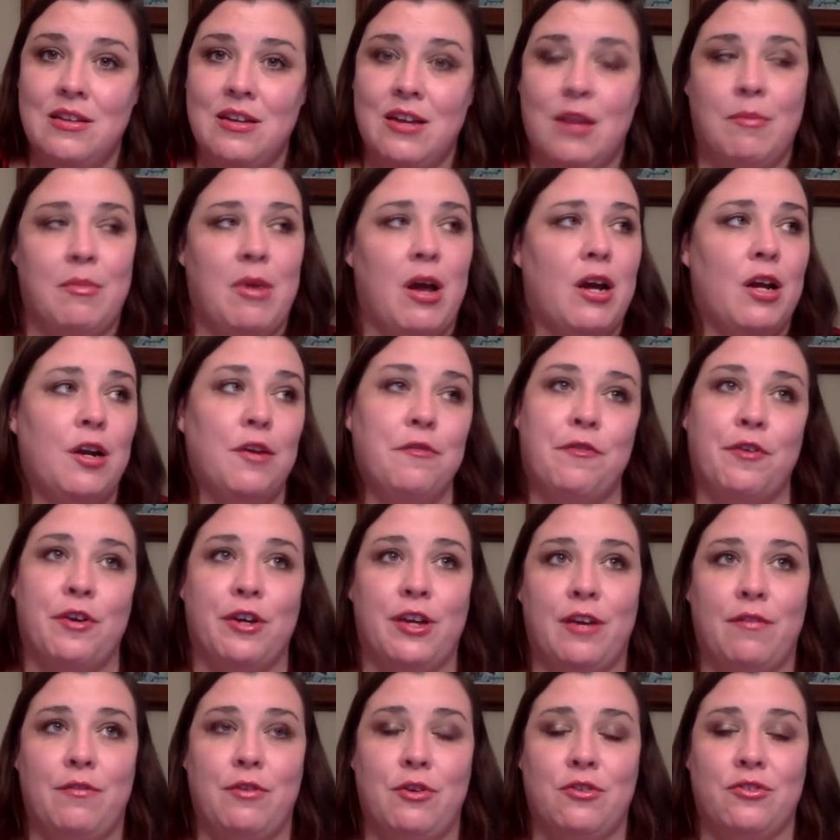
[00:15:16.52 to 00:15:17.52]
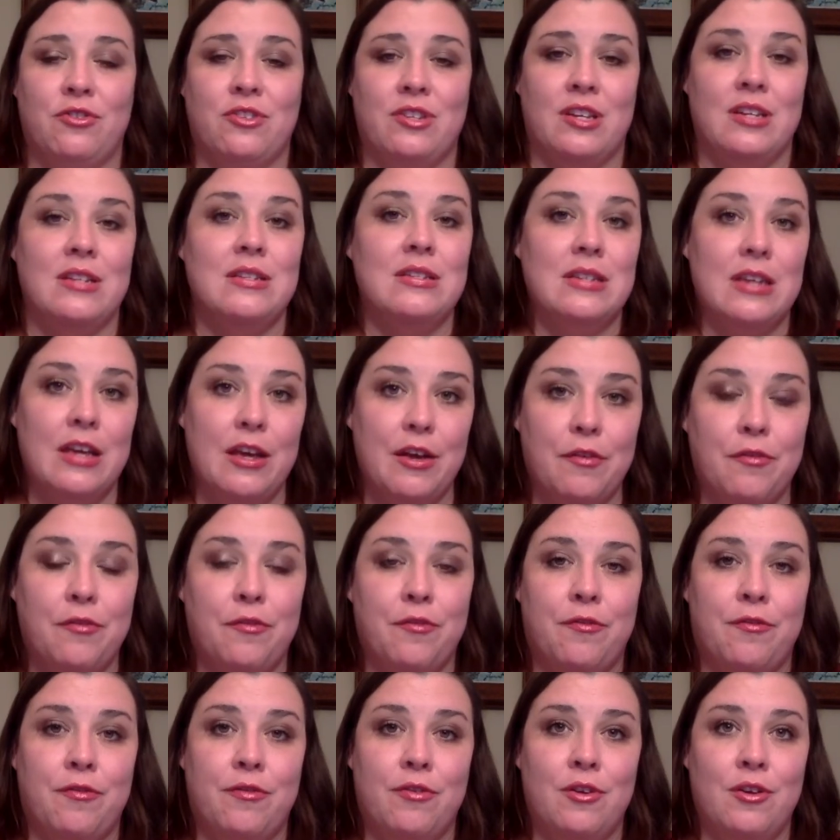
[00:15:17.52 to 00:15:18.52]
I'm not going to forgive your sins
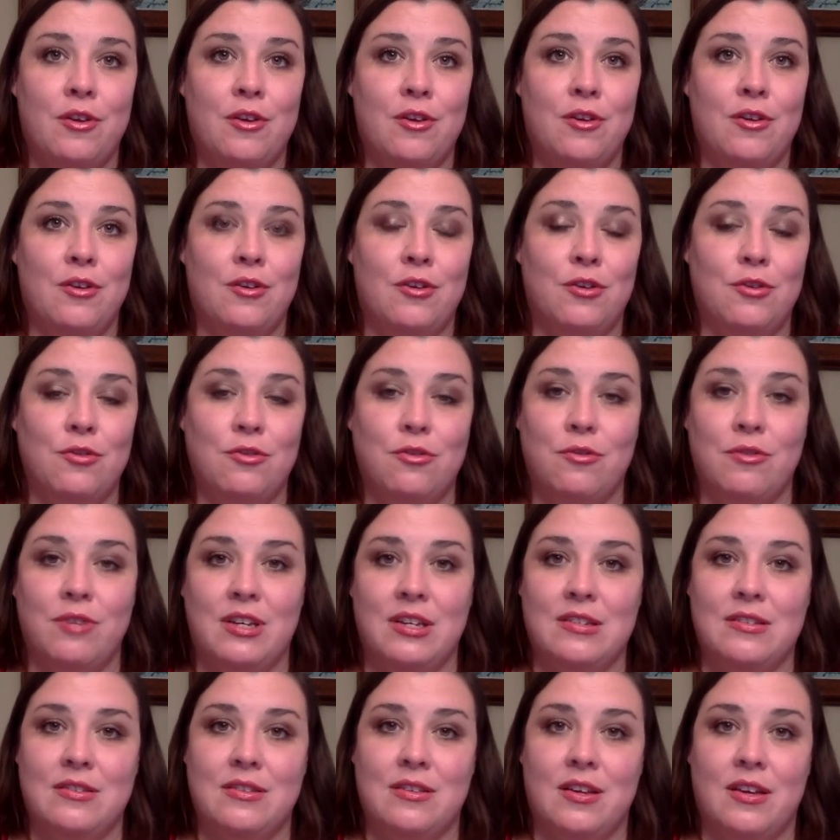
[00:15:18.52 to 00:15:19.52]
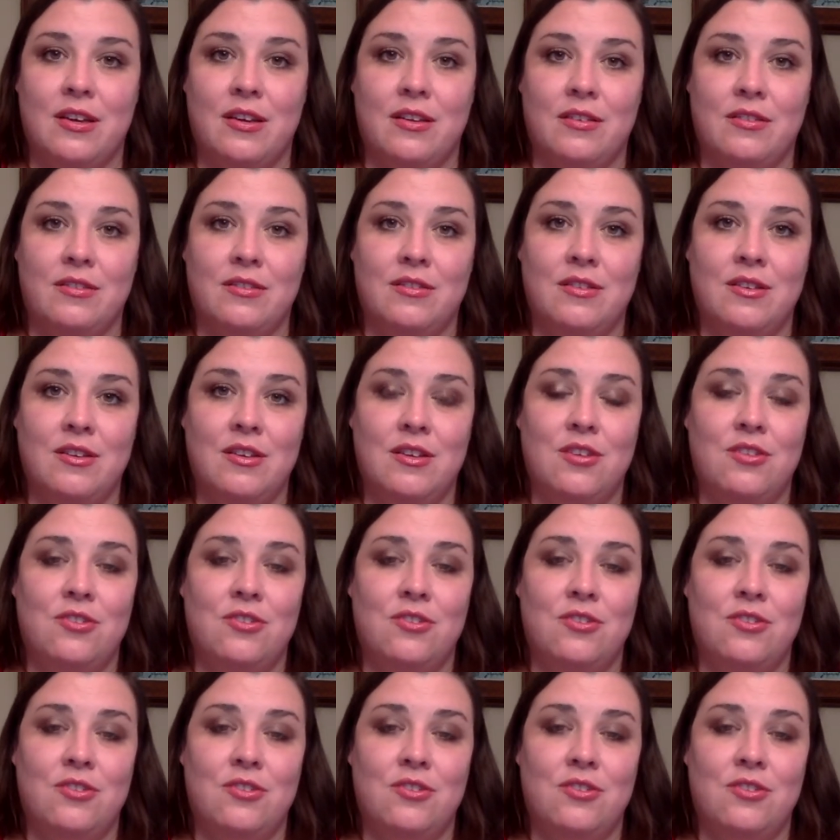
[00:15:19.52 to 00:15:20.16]
if you do these things.